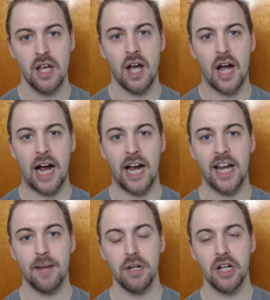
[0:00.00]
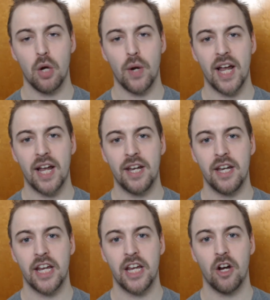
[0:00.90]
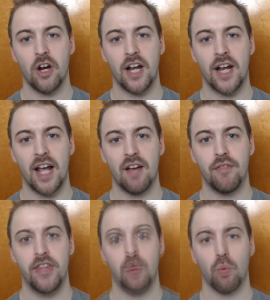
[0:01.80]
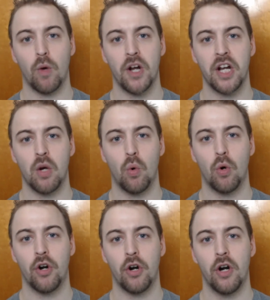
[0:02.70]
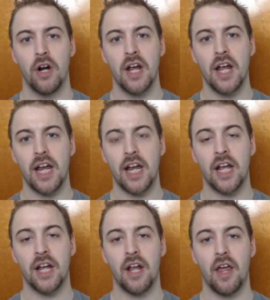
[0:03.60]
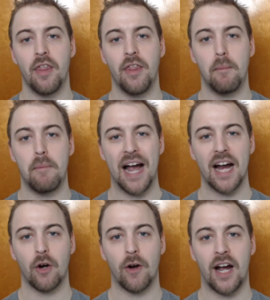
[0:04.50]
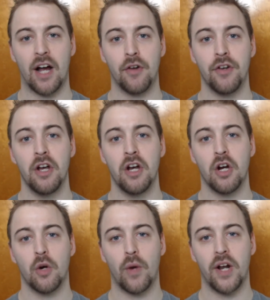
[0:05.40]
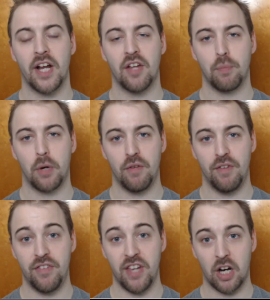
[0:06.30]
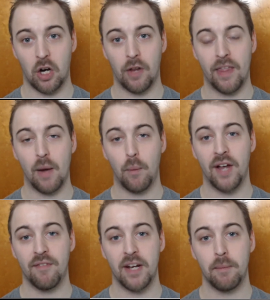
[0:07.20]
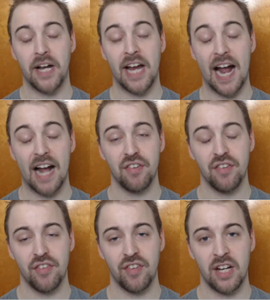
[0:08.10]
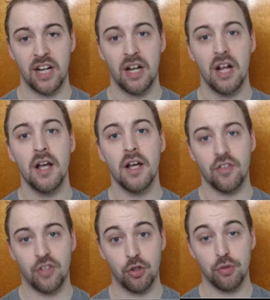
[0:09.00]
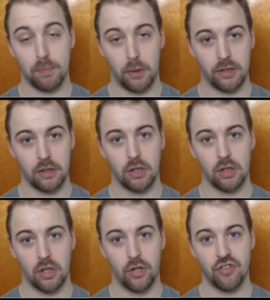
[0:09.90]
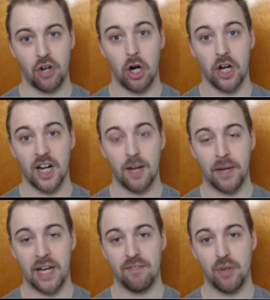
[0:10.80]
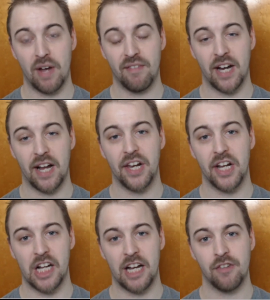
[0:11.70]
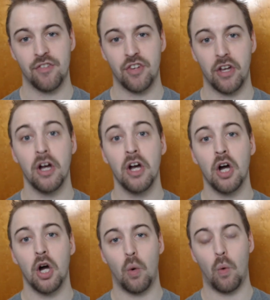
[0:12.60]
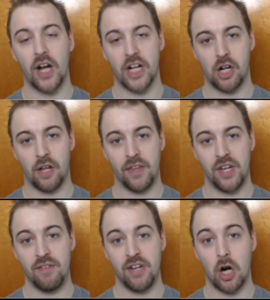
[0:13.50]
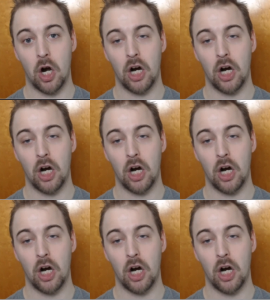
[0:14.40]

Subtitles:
I am going to go ahead here and have the running order in the background running as part of a ticker. That way, if anybody hasn't seen it, so spoiler alerts are coming if you haven't gotten a chance to watch it on the DVR.